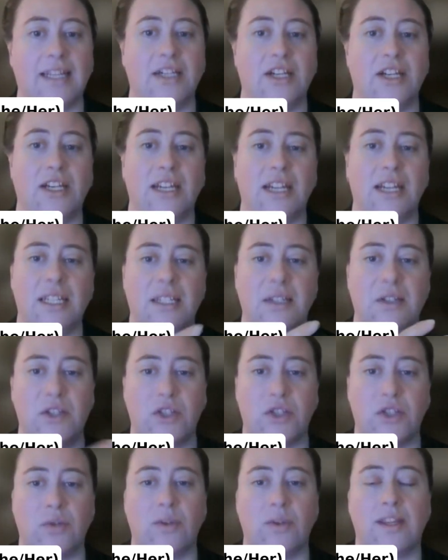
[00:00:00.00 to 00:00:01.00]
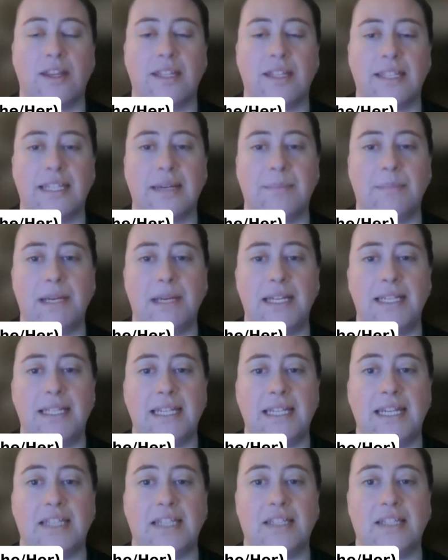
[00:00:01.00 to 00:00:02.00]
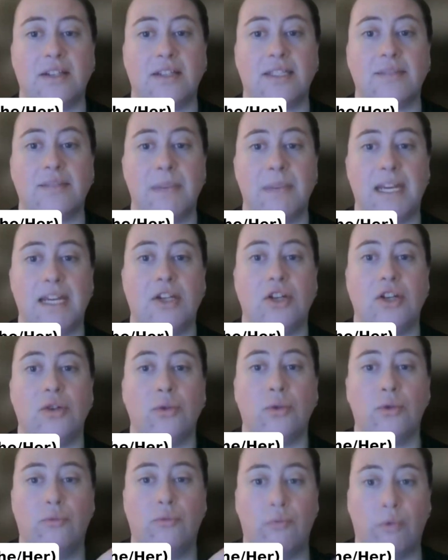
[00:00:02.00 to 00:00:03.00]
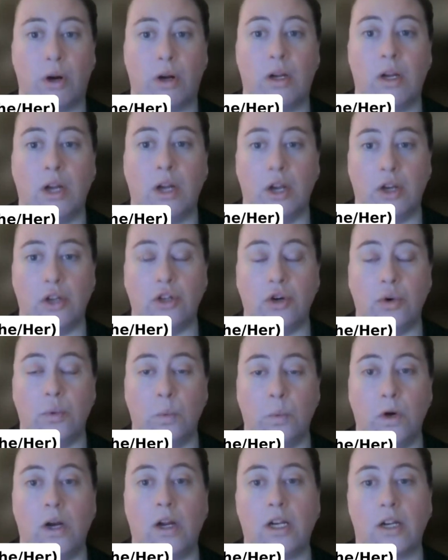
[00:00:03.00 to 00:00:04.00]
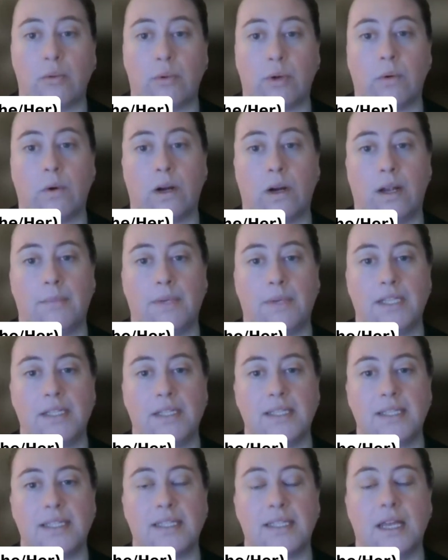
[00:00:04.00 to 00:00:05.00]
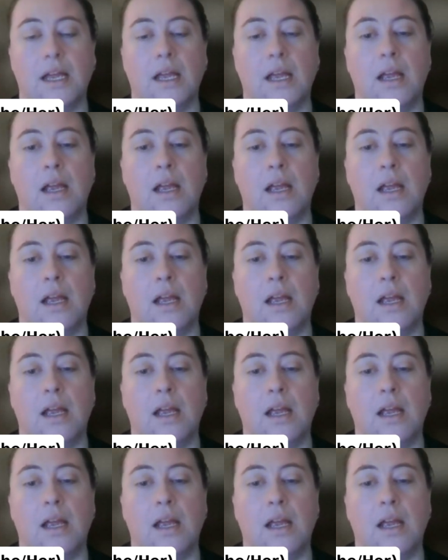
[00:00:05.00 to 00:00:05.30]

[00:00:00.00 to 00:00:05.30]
then you need to ensure that the CPD does meet your work requirements.